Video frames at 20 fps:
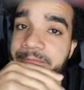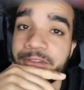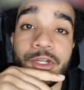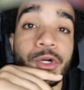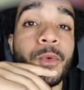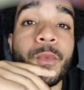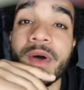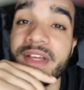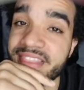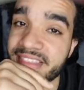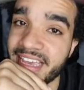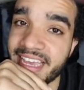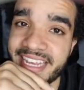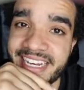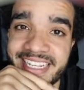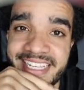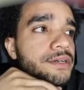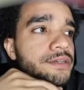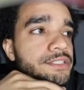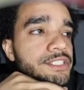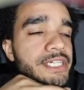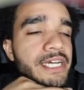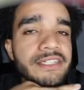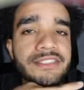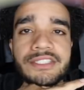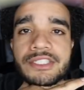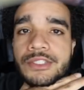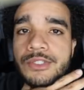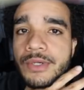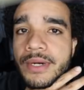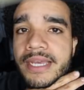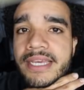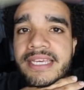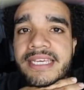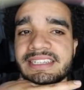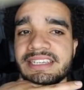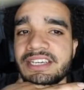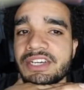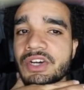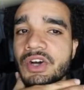You don't want that. Shout out to Dre.
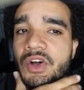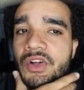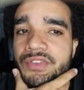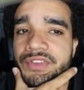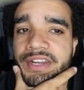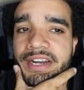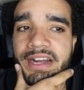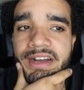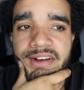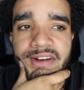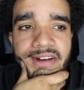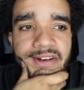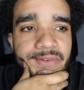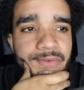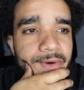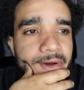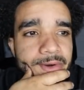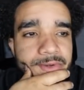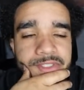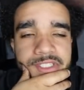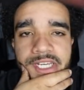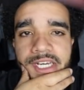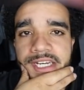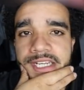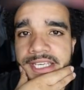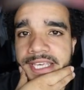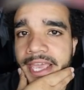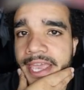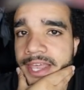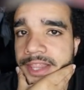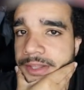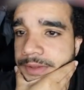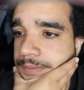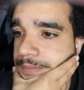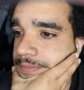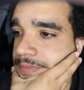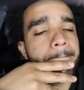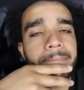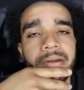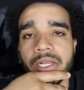He called it out. I was cutting
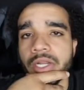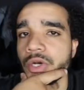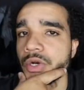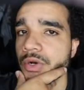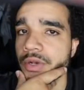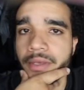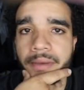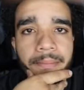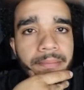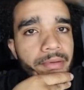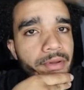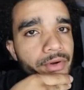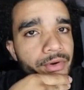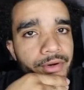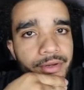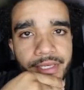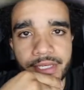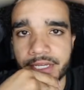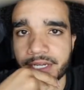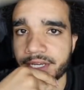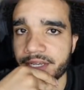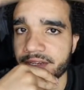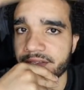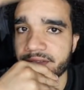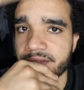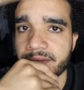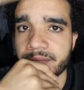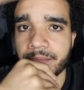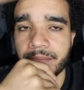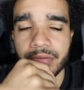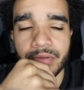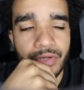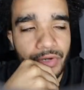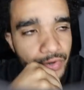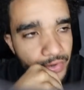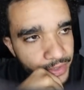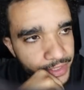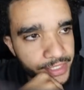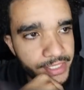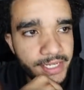Caleb. Blurry
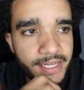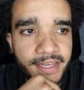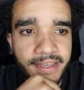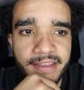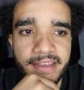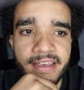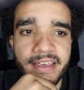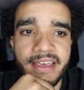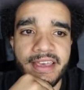cut.